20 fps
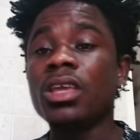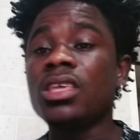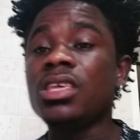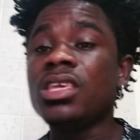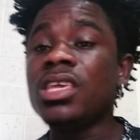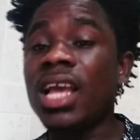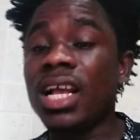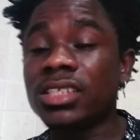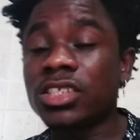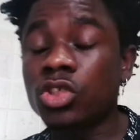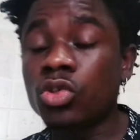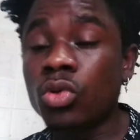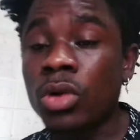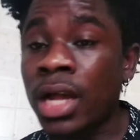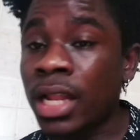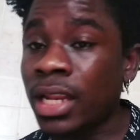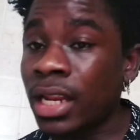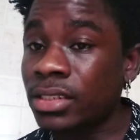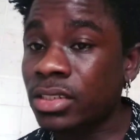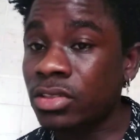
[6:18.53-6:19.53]
Yes, you
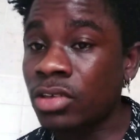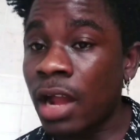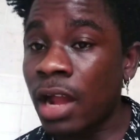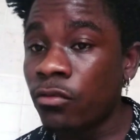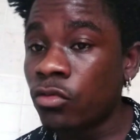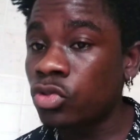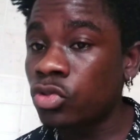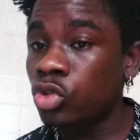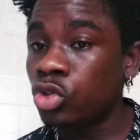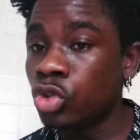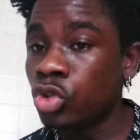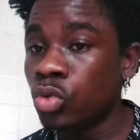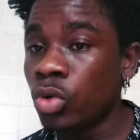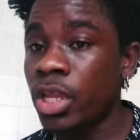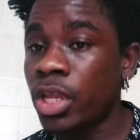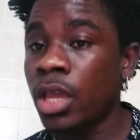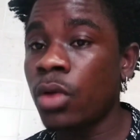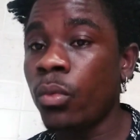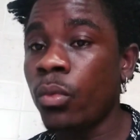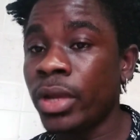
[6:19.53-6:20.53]
can travel to
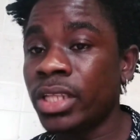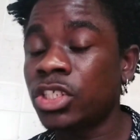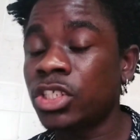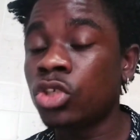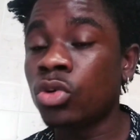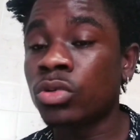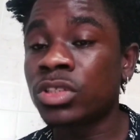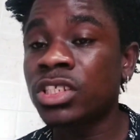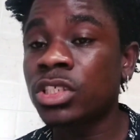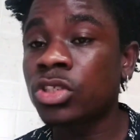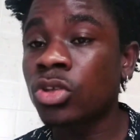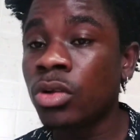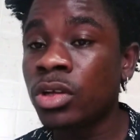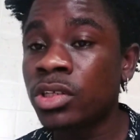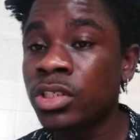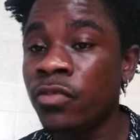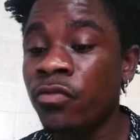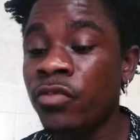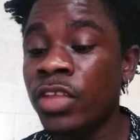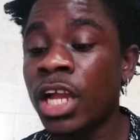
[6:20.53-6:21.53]
UK with your titolo
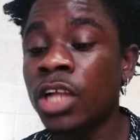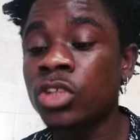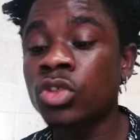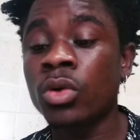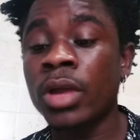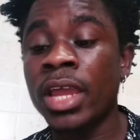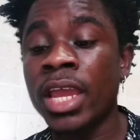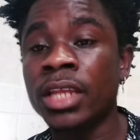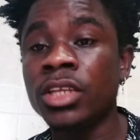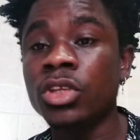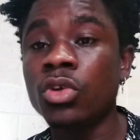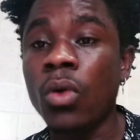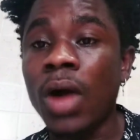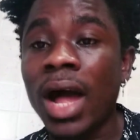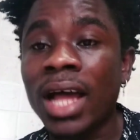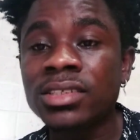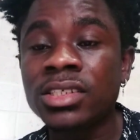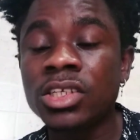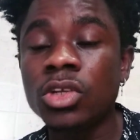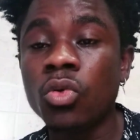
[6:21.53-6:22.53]
di viaggio and your
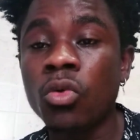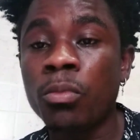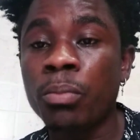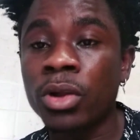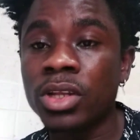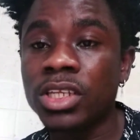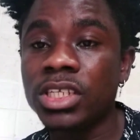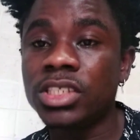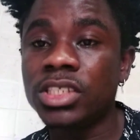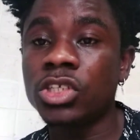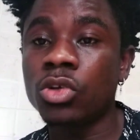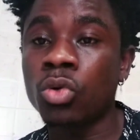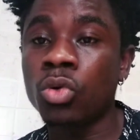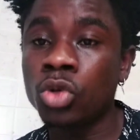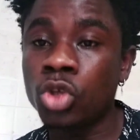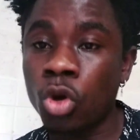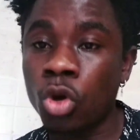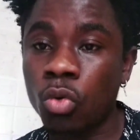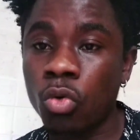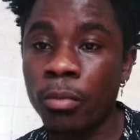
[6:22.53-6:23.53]
Asilo politico
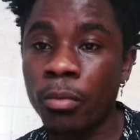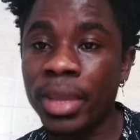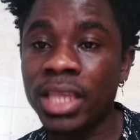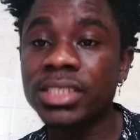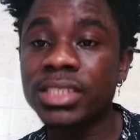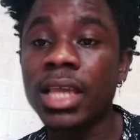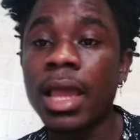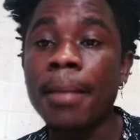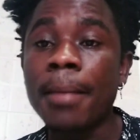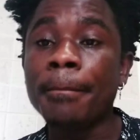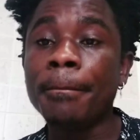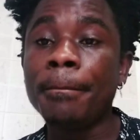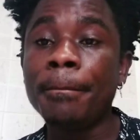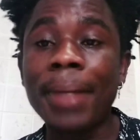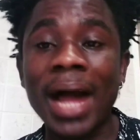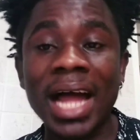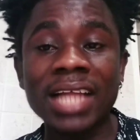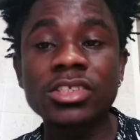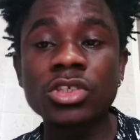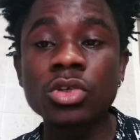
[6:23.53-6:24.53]
document,
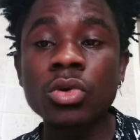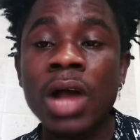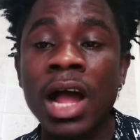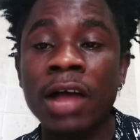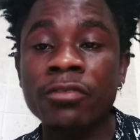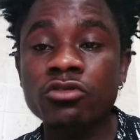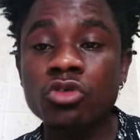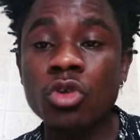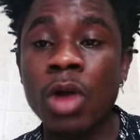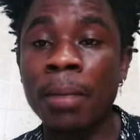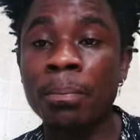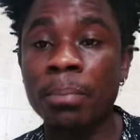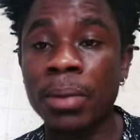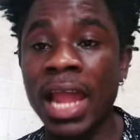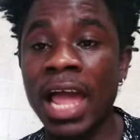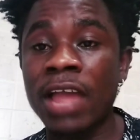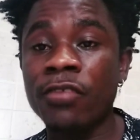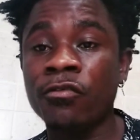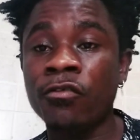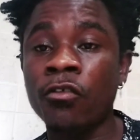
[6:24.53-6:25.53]
but you have to
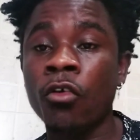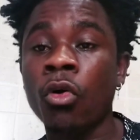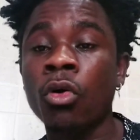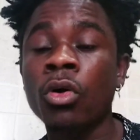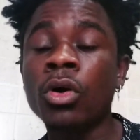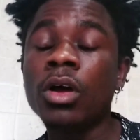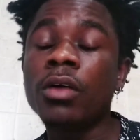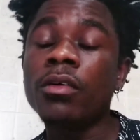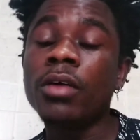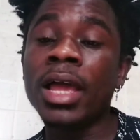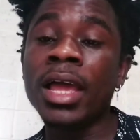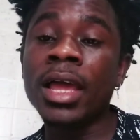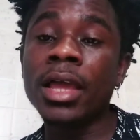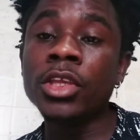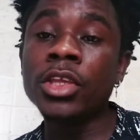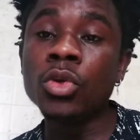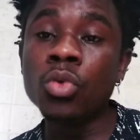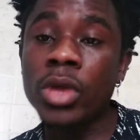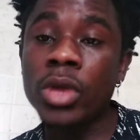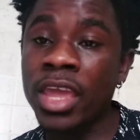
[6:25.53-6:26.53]
apply for
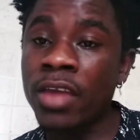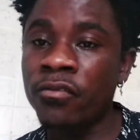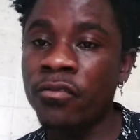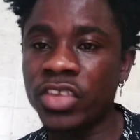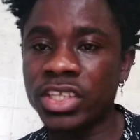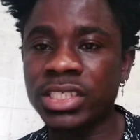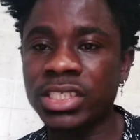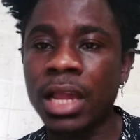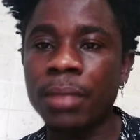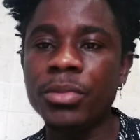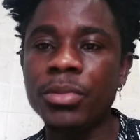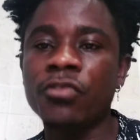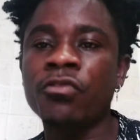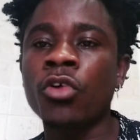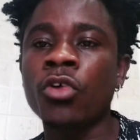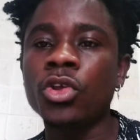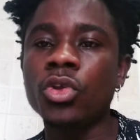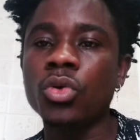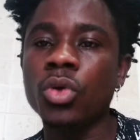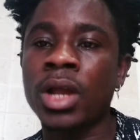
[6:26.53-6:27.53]
a UK visa
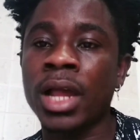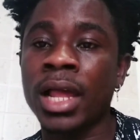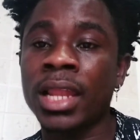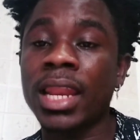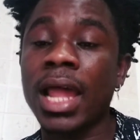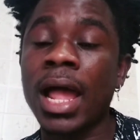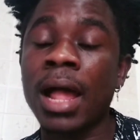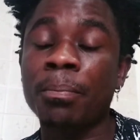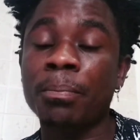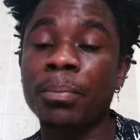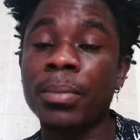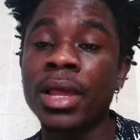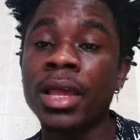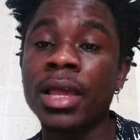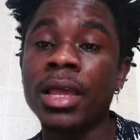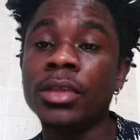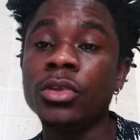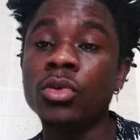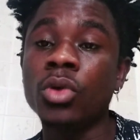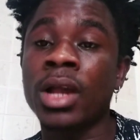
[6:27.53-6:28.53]
before you can
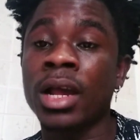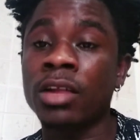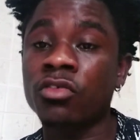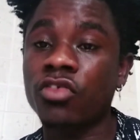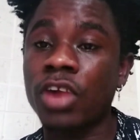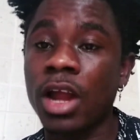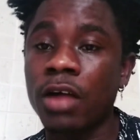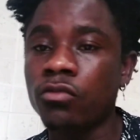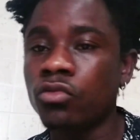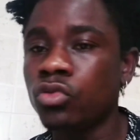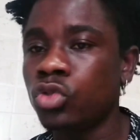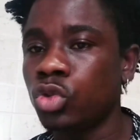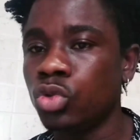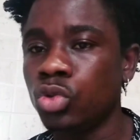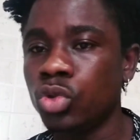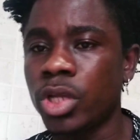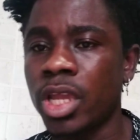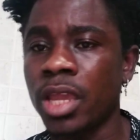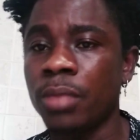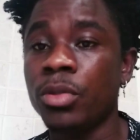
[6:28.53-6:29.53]
travel to
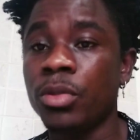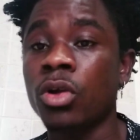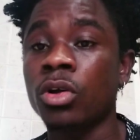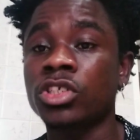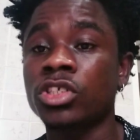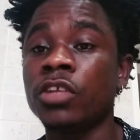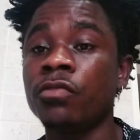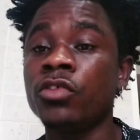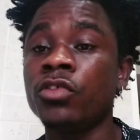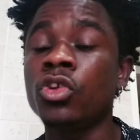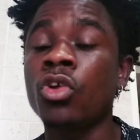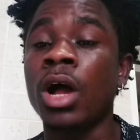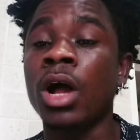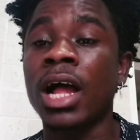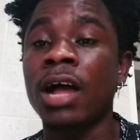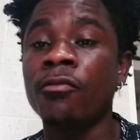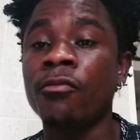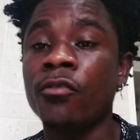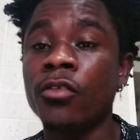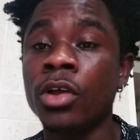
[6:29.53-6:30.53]
UK, because if you don't
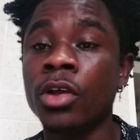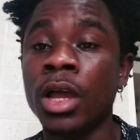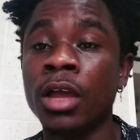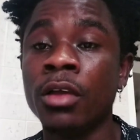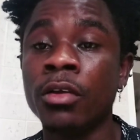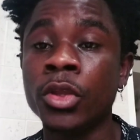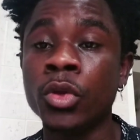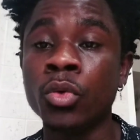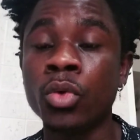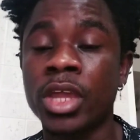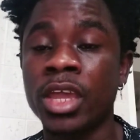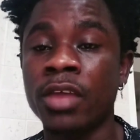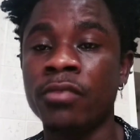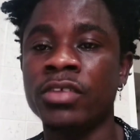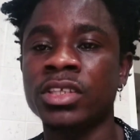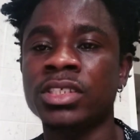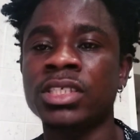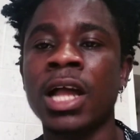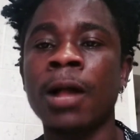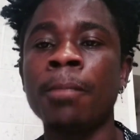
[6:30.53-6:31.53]
have a UK
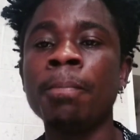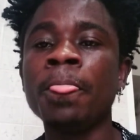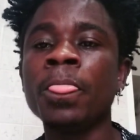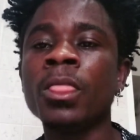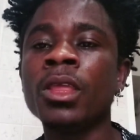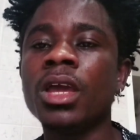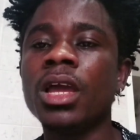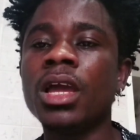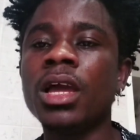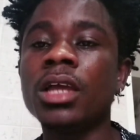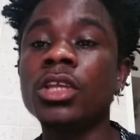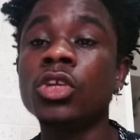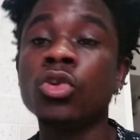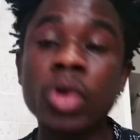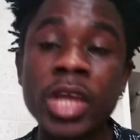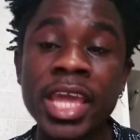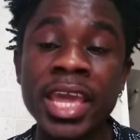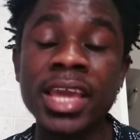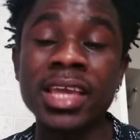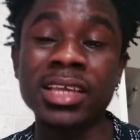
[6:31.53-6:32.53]
visa,
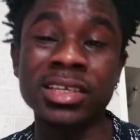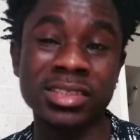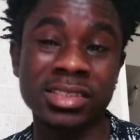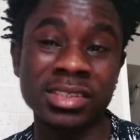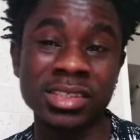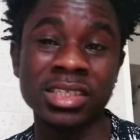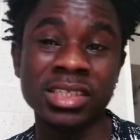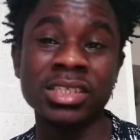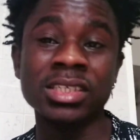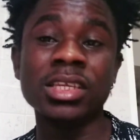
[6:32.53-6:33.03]
UK is